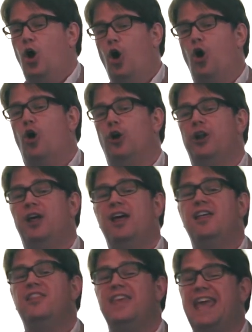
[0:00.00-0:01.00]
on
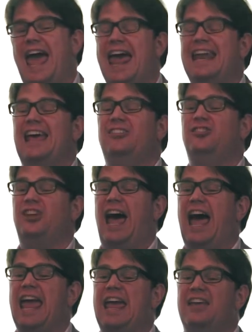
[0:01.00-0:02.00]
the
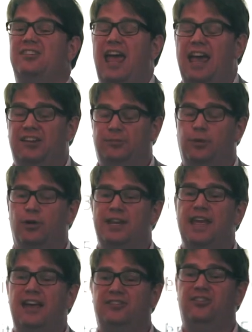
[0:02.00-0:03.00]
NSA's exploit.
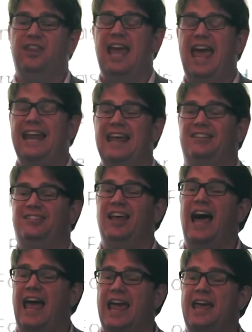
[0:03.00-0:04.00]
Yes, the
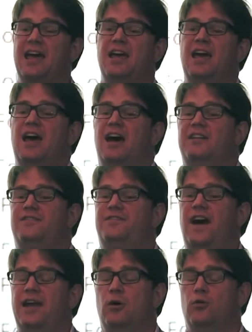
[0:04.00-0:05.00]
NSA had
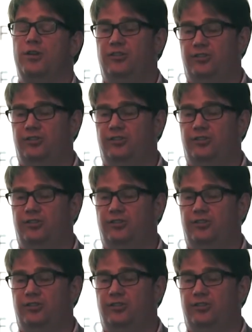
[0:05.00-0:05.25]
failed at